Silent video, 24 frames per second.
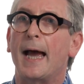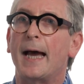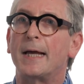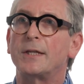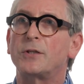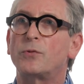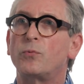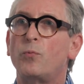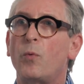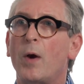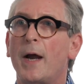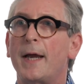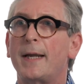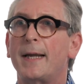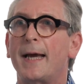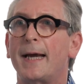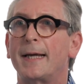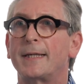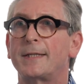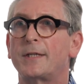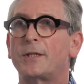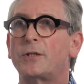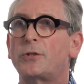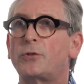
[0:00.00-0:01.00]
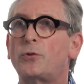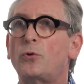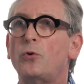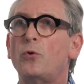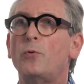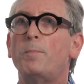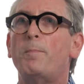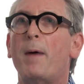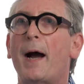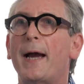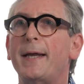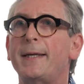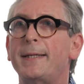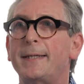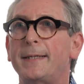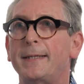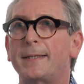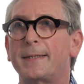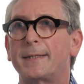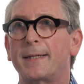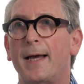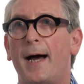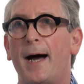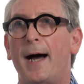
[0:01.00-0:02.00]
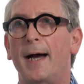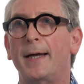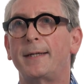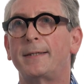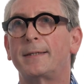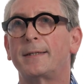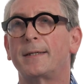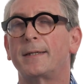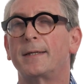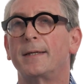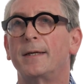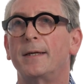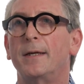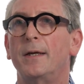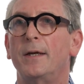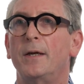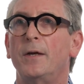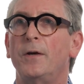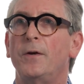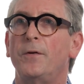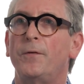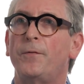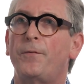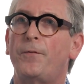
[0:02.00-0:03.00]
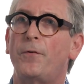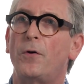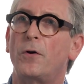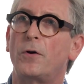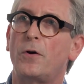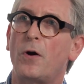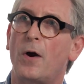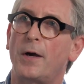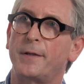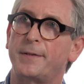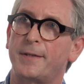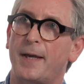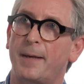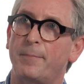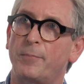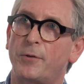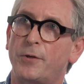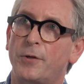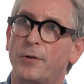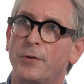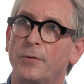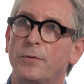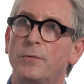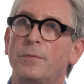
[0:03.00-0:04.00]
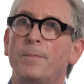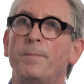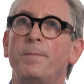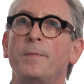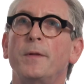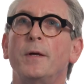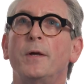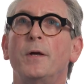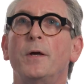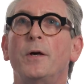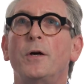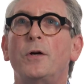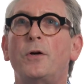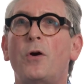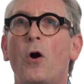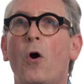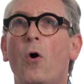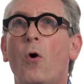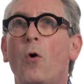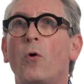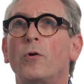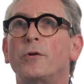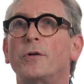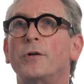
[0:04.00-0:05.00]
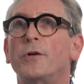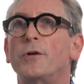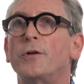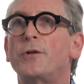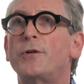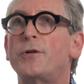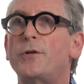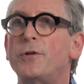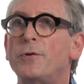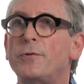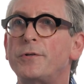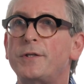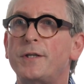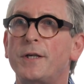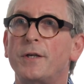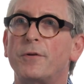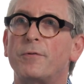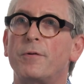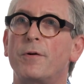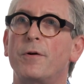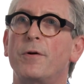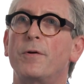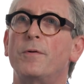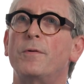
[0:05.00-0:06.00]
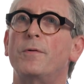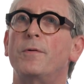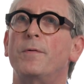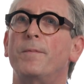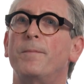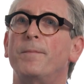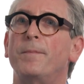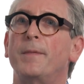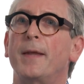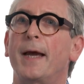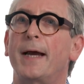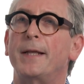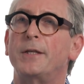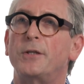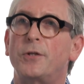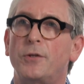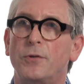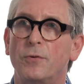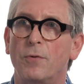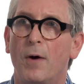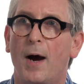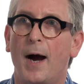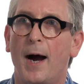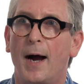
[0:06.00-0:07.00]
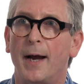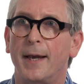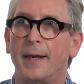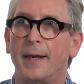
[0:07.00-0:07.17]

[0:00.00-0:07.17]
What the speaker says: as well as 2 binding sites for coenzyme Q, called Q0 and Qi.